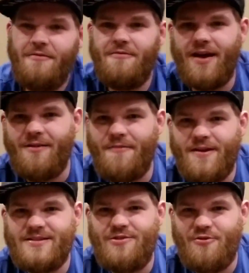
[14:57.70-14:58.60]
Final
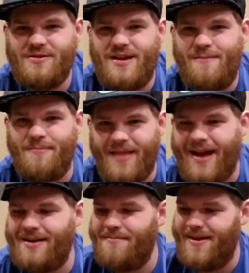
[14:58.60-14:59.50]
Fantasy XIII
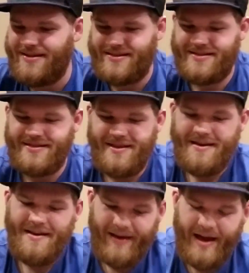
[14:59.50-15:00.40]
Platinum Hits.
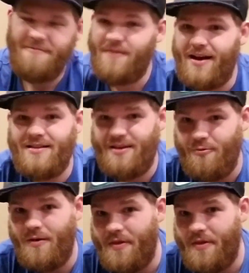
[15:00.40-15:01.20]
And finally, the one